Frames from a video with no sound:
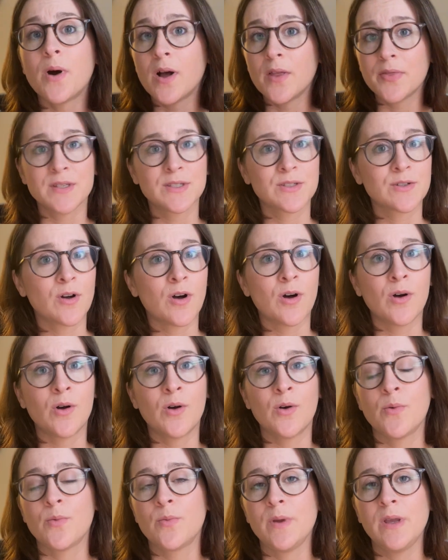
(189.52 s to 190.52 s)
on this
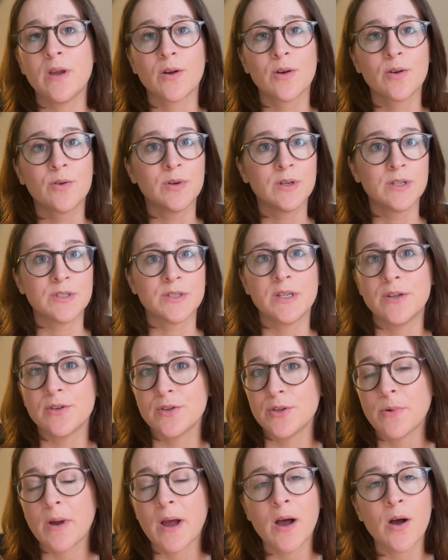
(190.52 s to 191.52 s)
call, we are going to hear
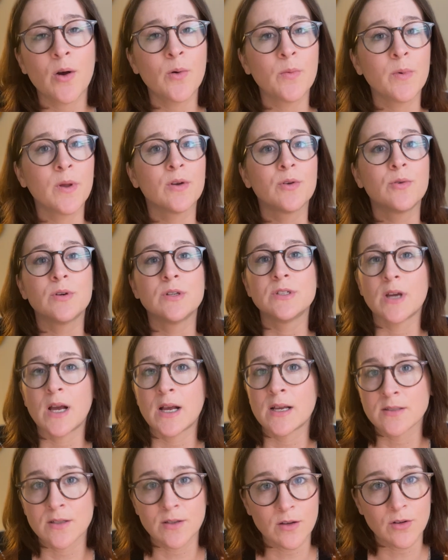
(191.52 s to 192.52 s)
you out. We are going to
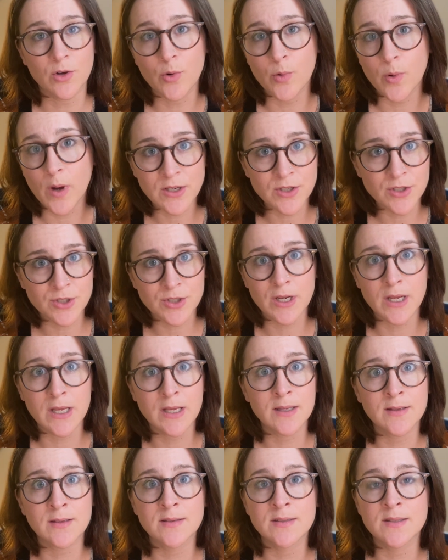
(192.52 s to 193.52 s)
ask
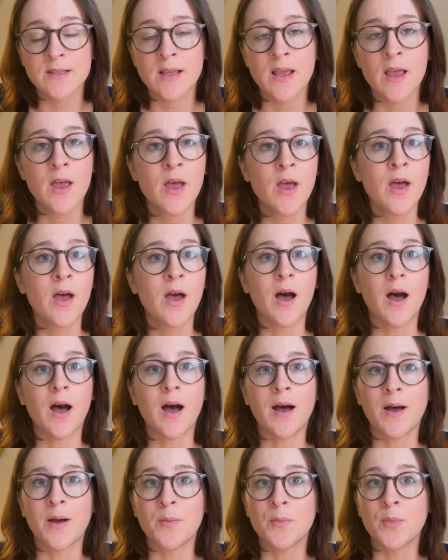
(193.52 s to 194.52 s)
questions.
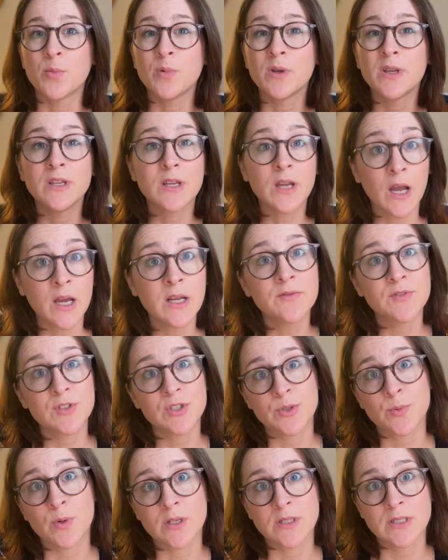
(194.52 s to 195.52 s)
We kind of
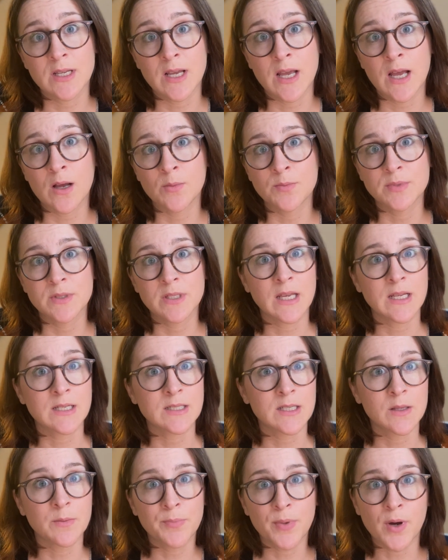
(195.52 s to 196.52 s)
just want to help get
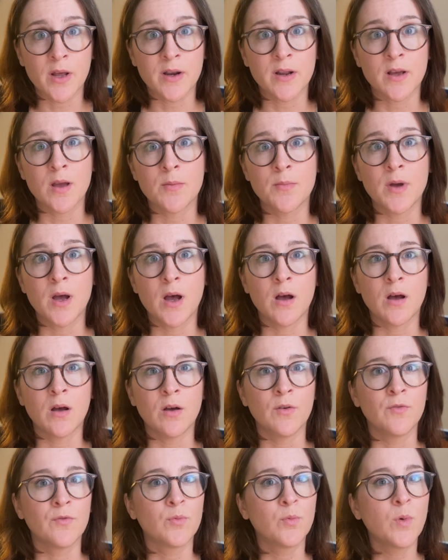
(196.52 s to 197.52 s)
to the bottom
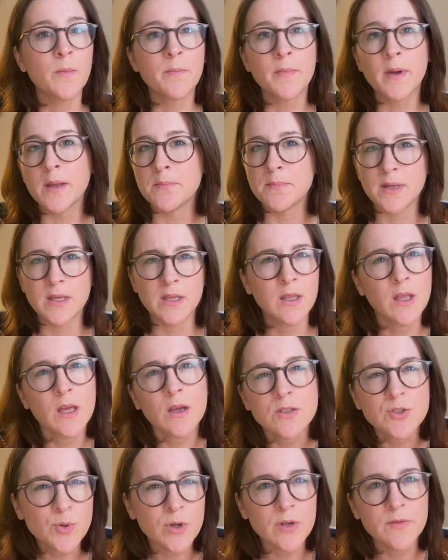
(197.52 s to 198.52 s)
of what might be
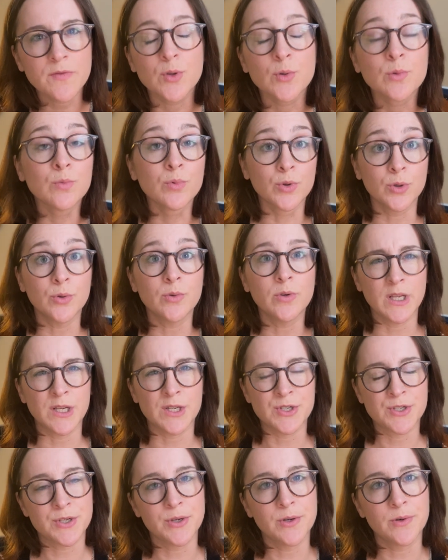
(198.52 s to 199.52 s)
sort of the root
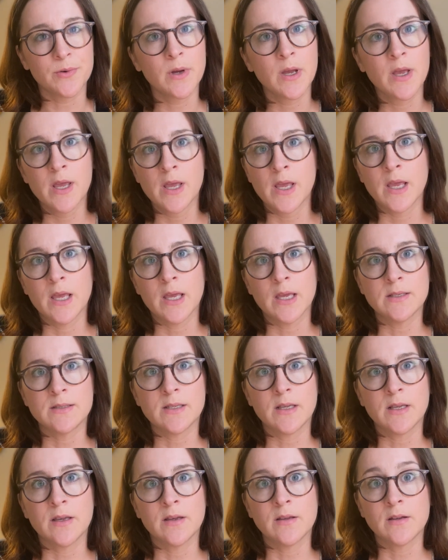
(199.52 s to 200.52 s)
issue. Is
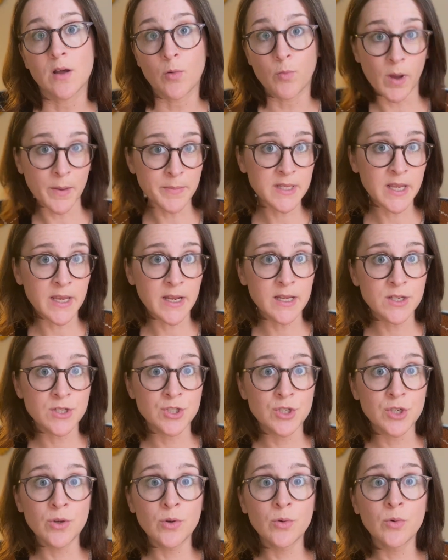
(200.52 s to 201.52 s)
it a website
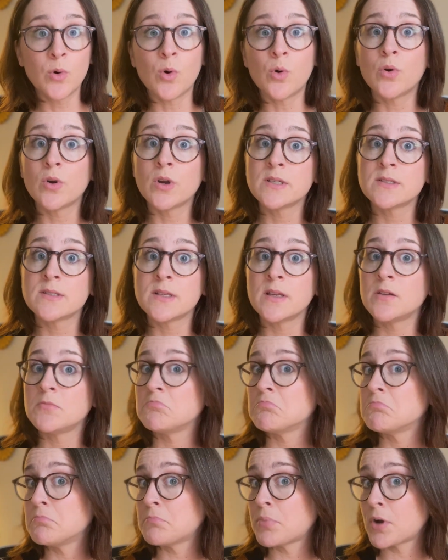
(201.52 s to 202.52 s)
issue or is
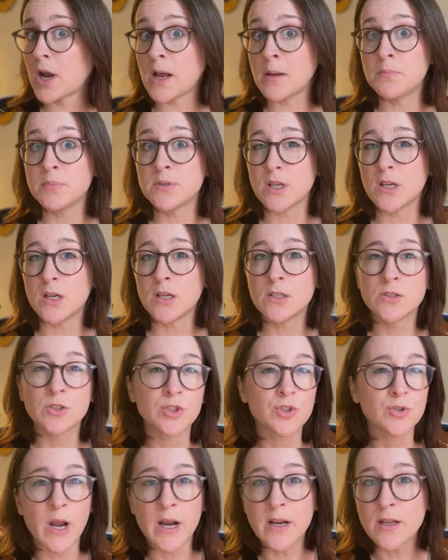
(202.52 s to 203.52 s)
it perhaps a
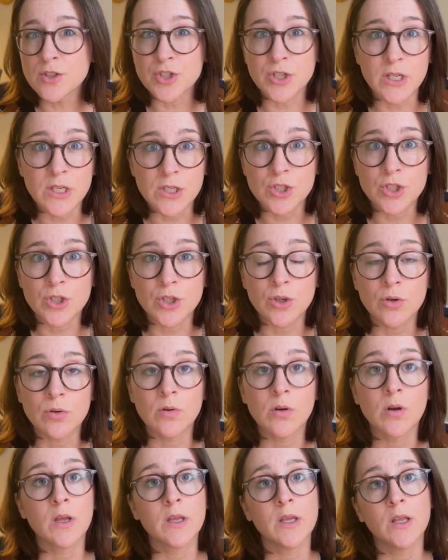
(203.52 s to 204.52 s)
strategy
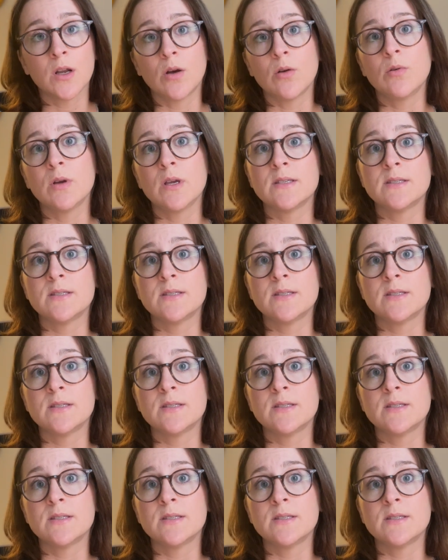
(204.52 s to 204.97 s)
issue? You know,